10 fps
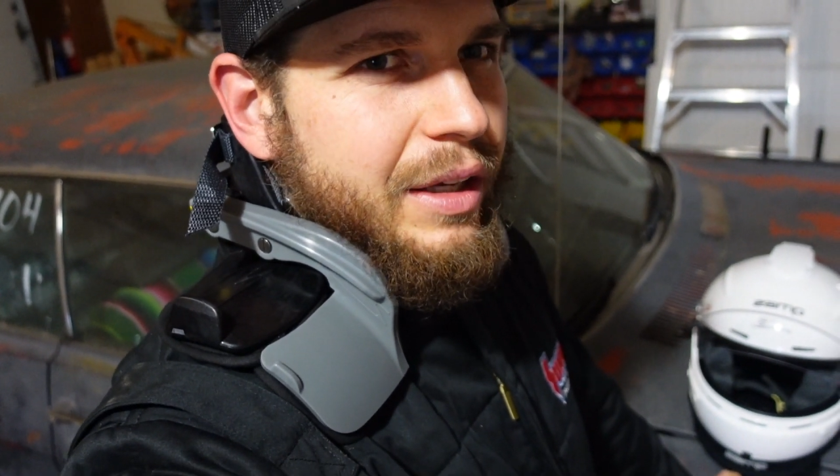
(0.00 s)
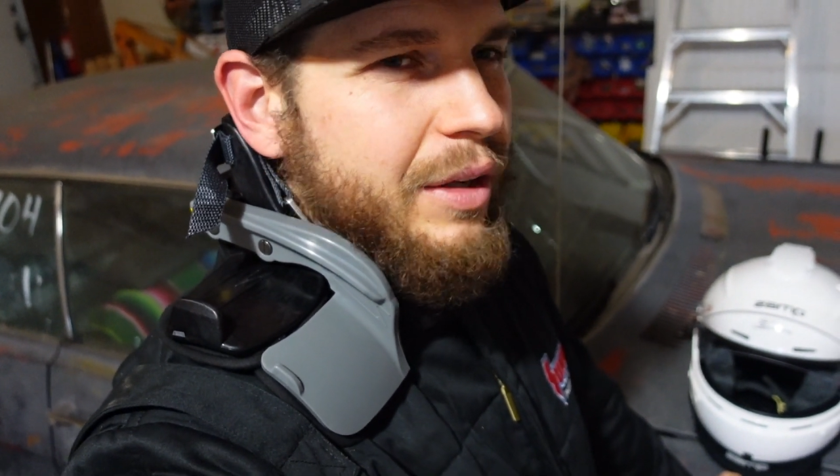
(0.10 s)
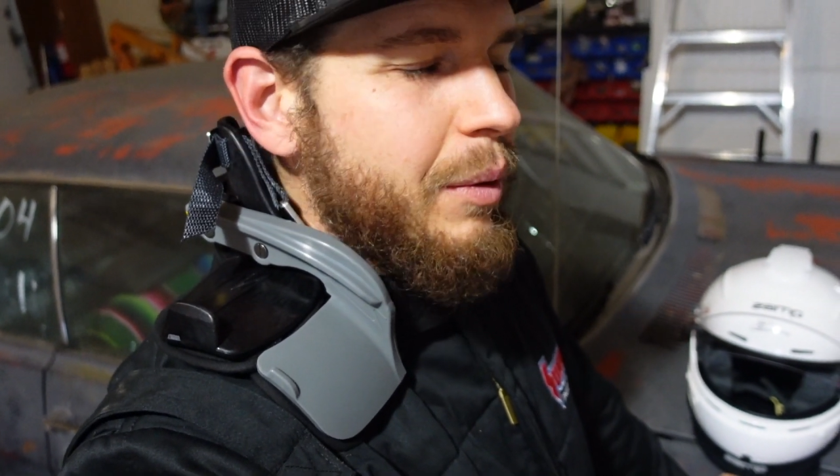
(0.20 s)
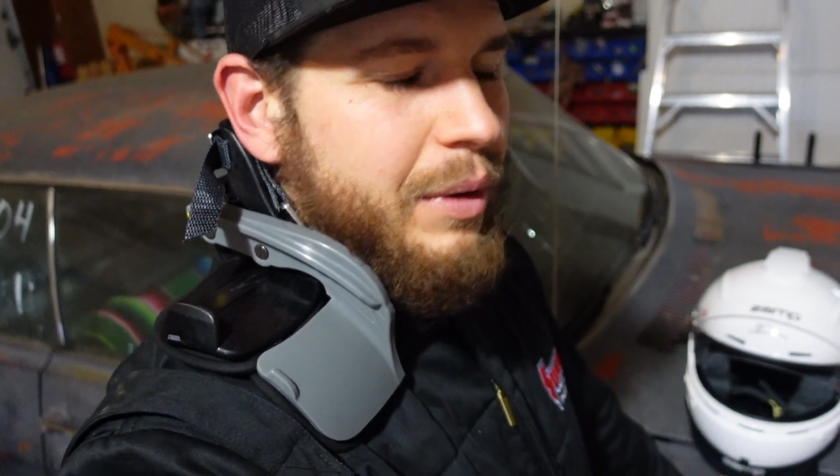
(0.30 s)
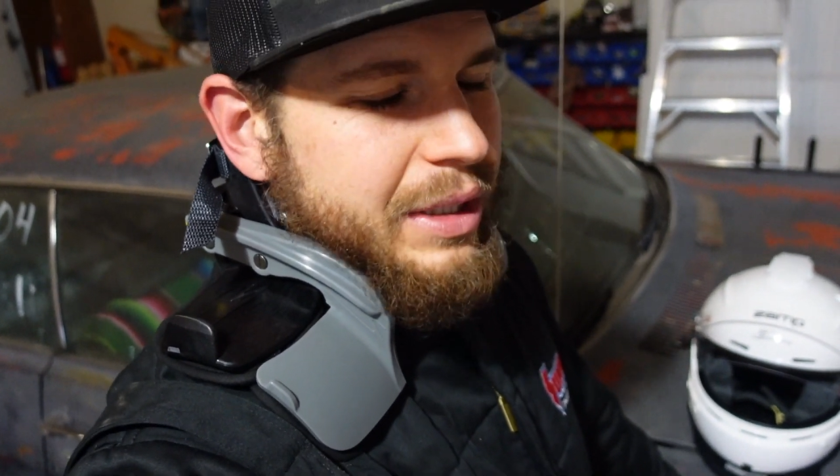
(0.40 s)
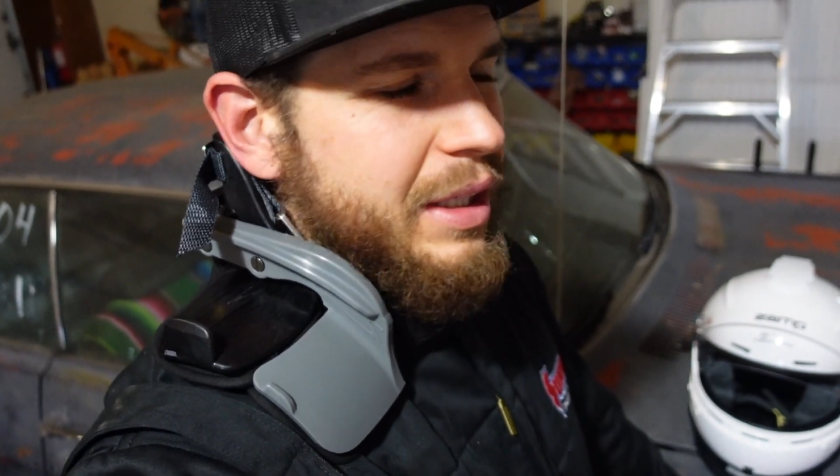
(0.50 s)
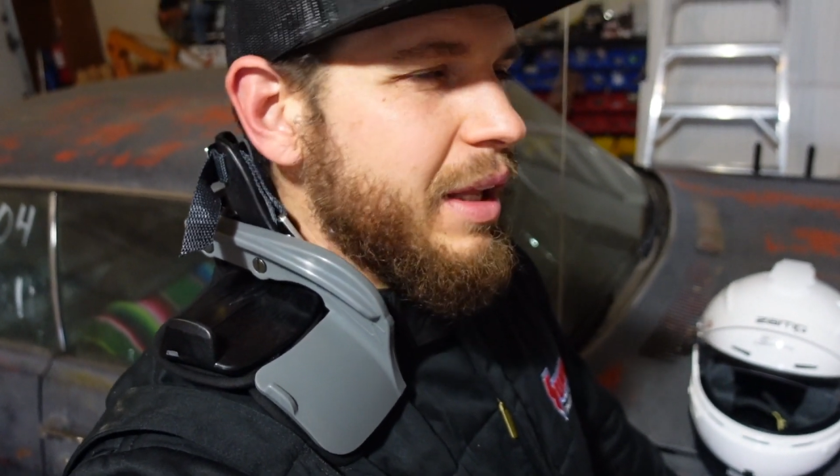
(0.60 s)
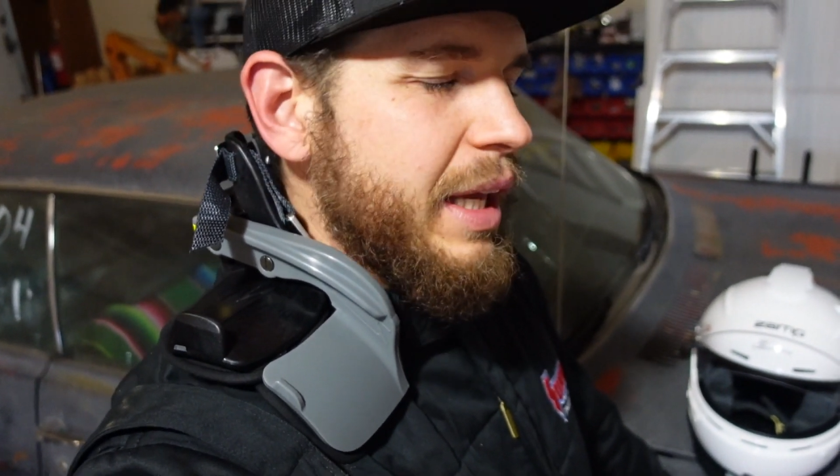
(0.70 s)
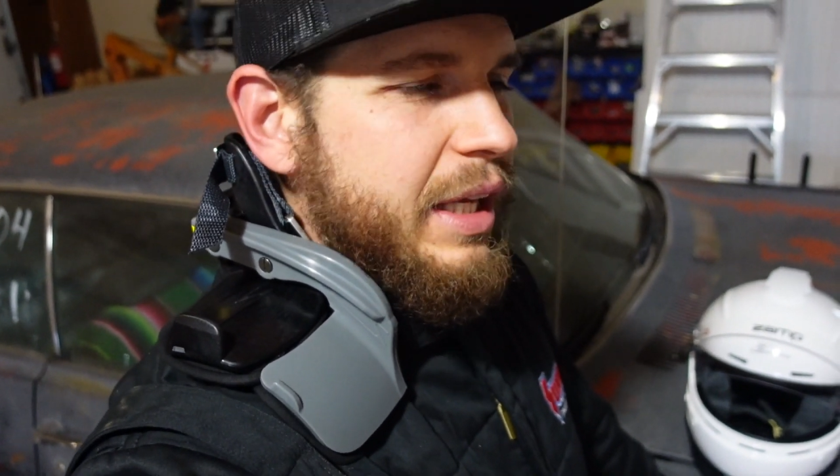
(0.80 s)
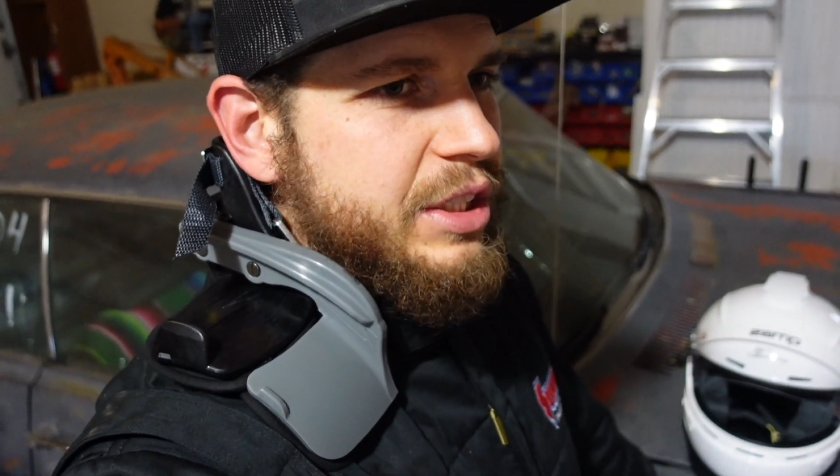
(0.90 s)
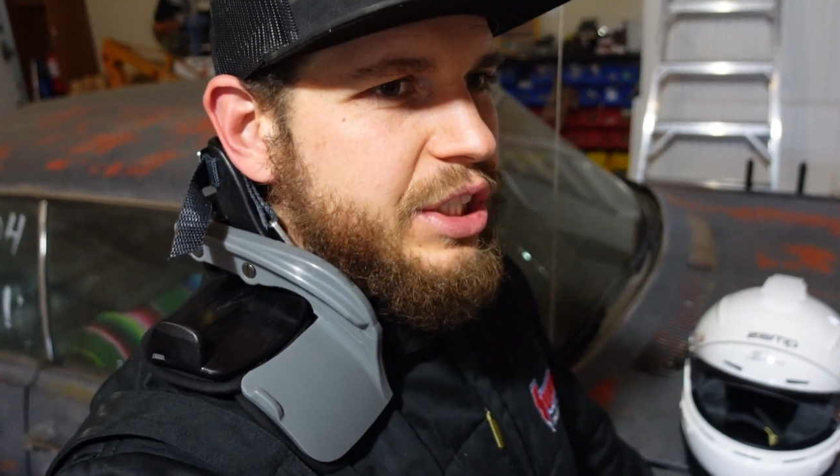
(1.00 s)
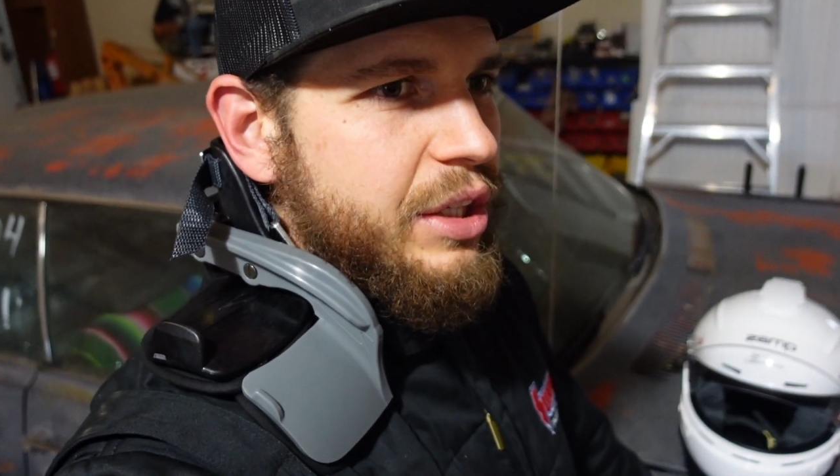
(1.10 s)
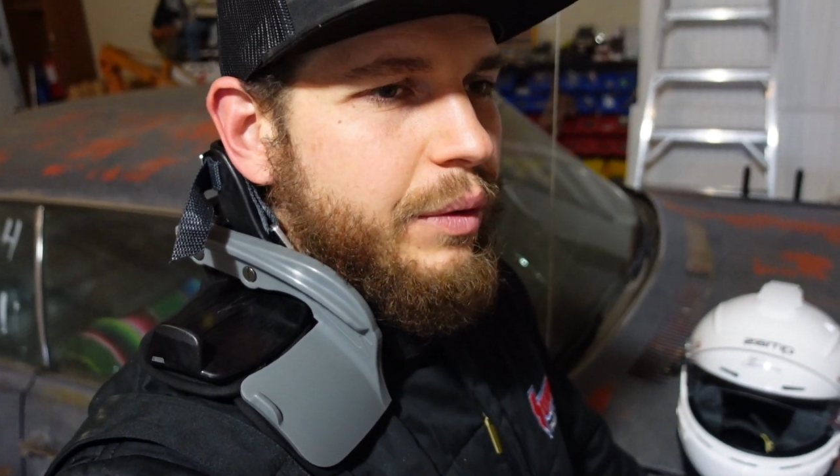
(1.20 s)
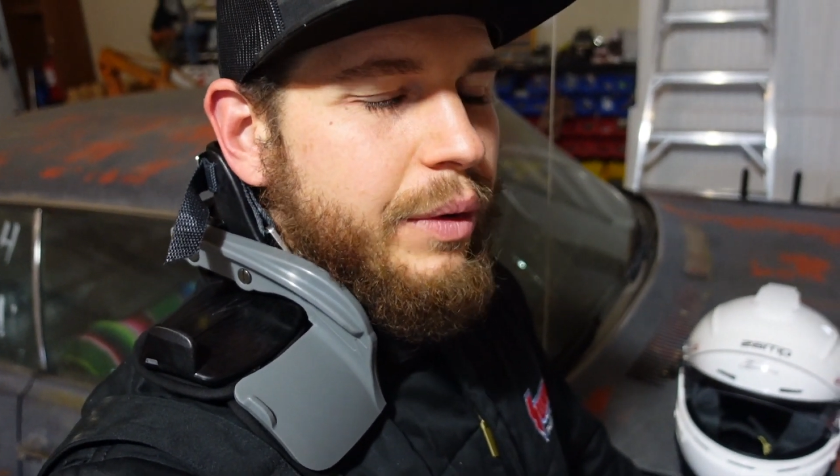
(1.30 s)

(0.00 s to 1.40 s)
You don't want it to like jiggle